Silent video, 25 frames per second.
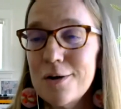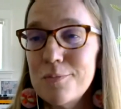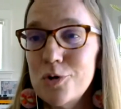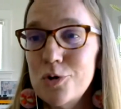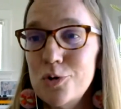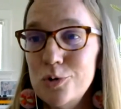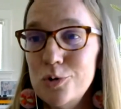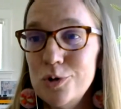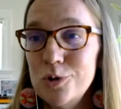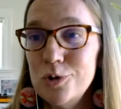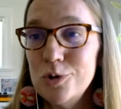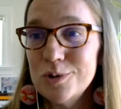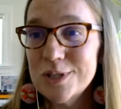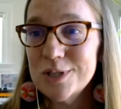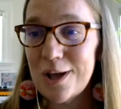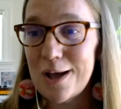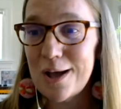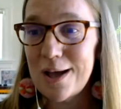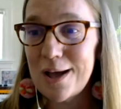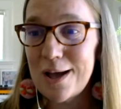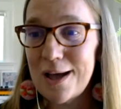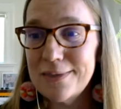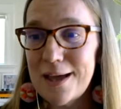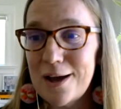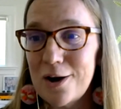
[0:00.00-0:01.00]
who you
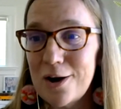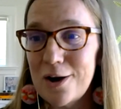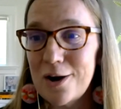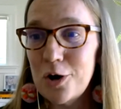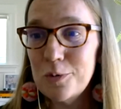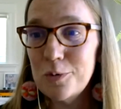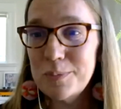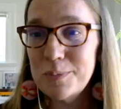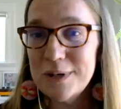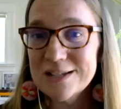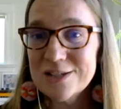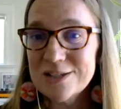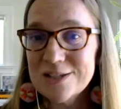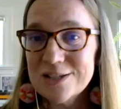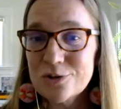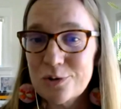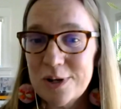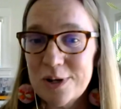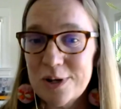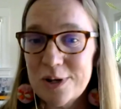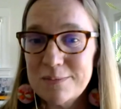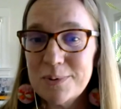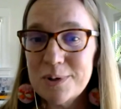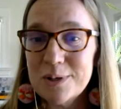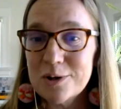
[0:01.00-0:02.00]
saw on that opening
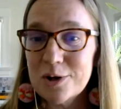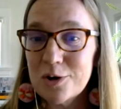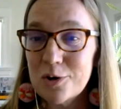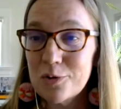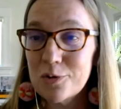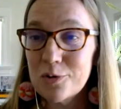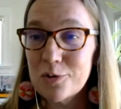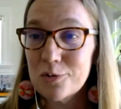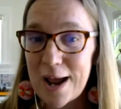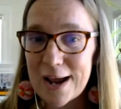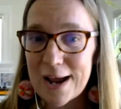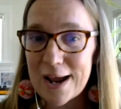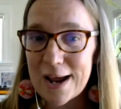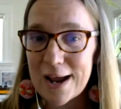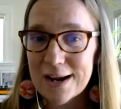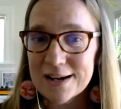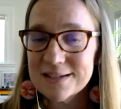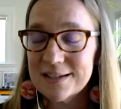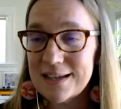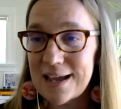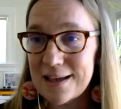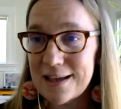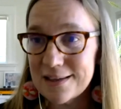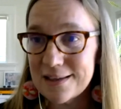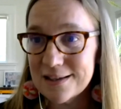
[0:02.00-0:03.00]
screen, but correct,
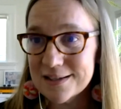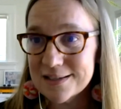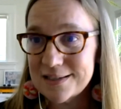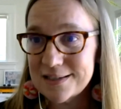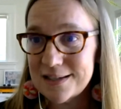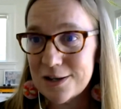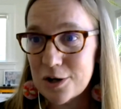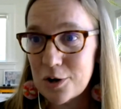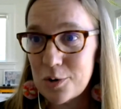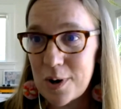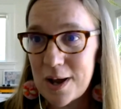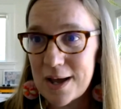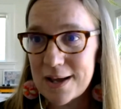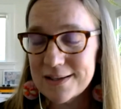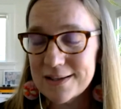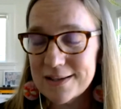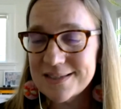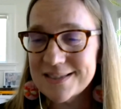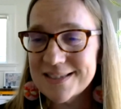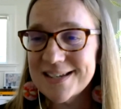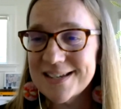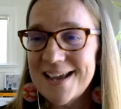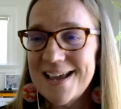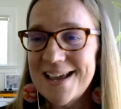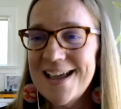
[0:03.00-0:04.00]
Galaxy
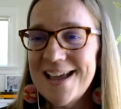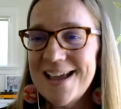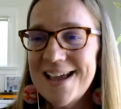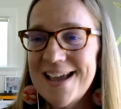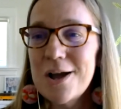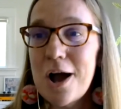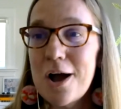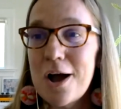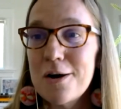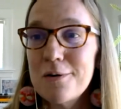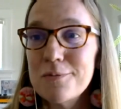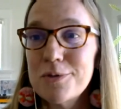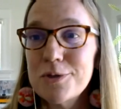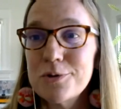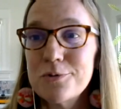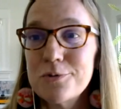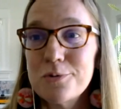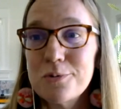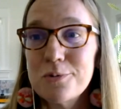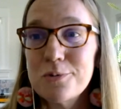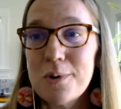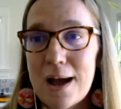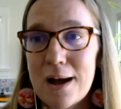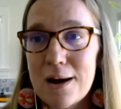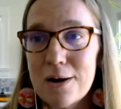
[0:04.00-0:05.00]
Quest.
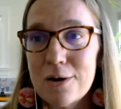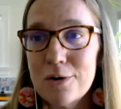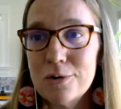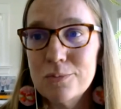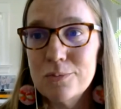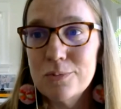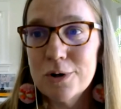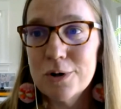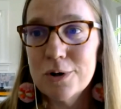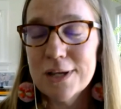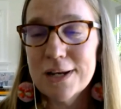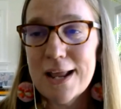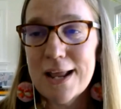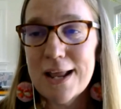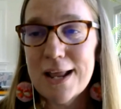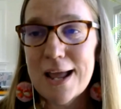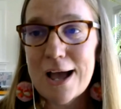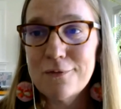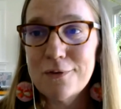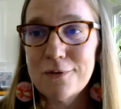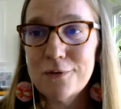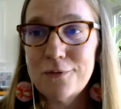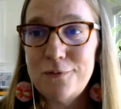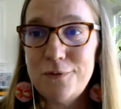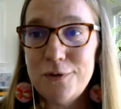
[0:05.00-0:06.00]
Throughout, we're going to
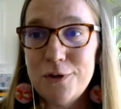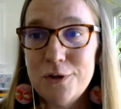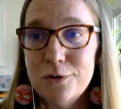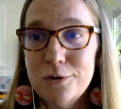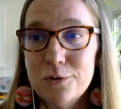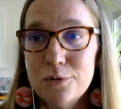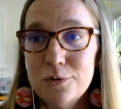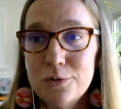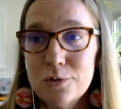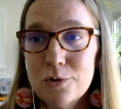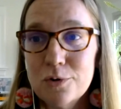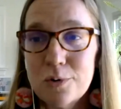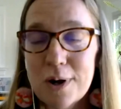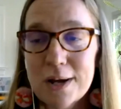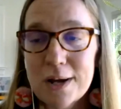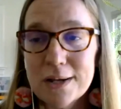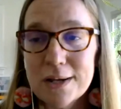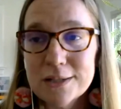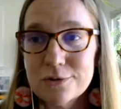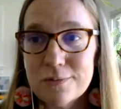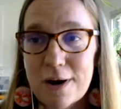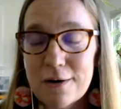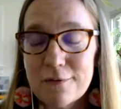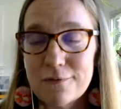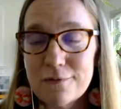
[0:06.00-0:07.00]
have a few
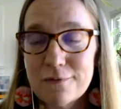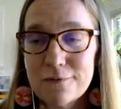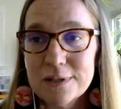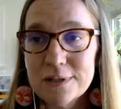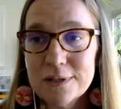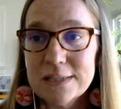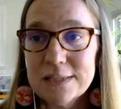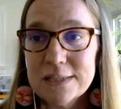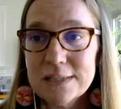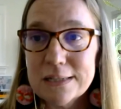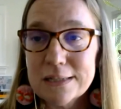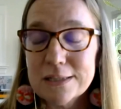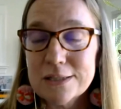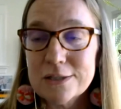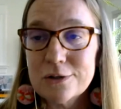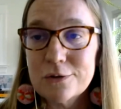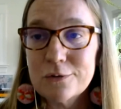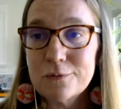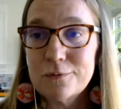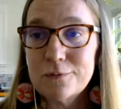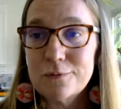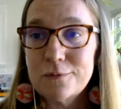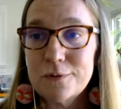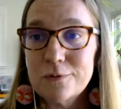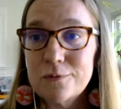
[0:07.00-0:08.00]
quest references. So
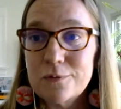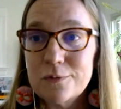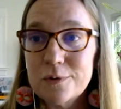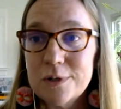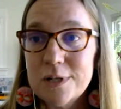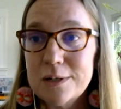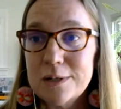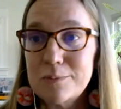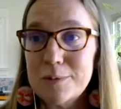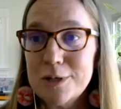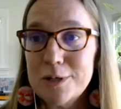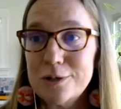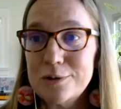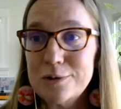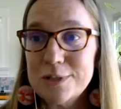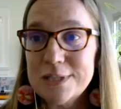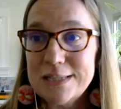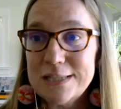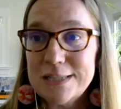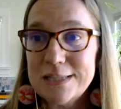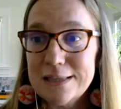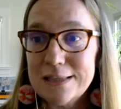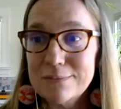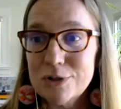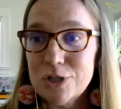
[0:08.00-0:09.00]
feel free when you
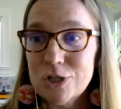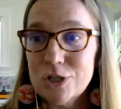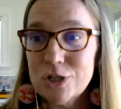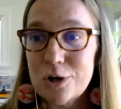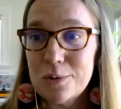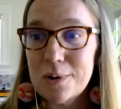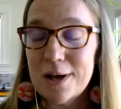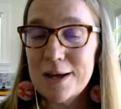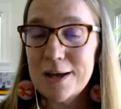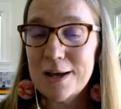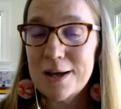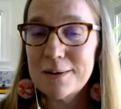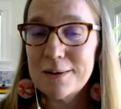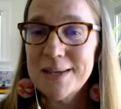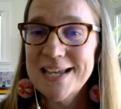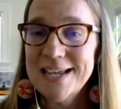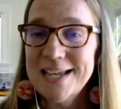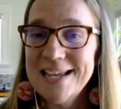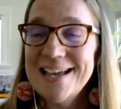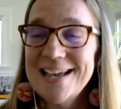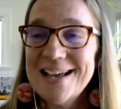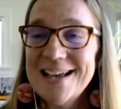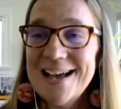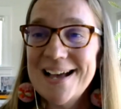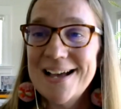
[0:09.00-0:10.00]
see them show up
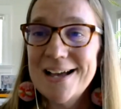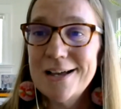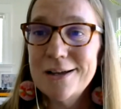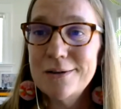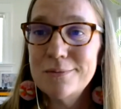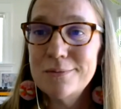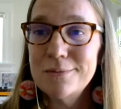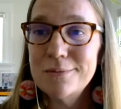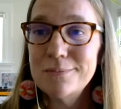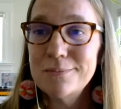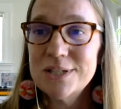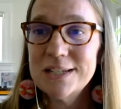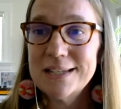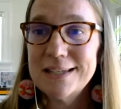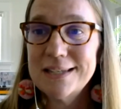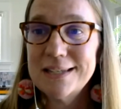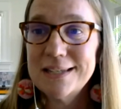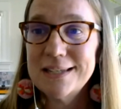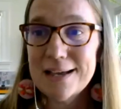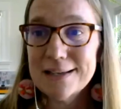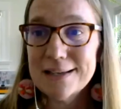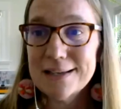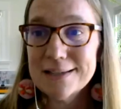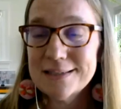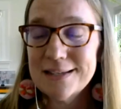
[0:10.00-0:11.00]
to
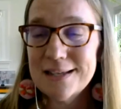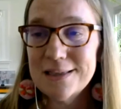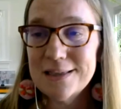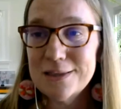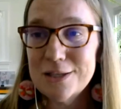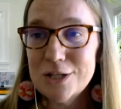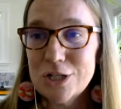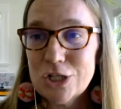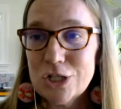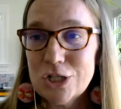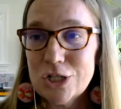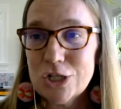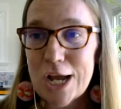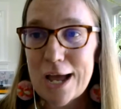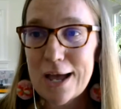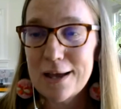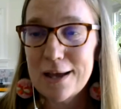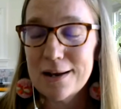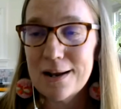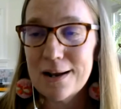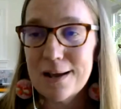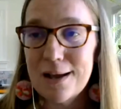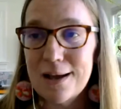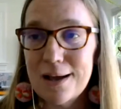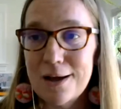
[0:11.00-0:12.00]
guess in the
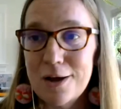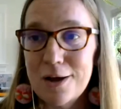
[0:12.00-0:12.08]
chat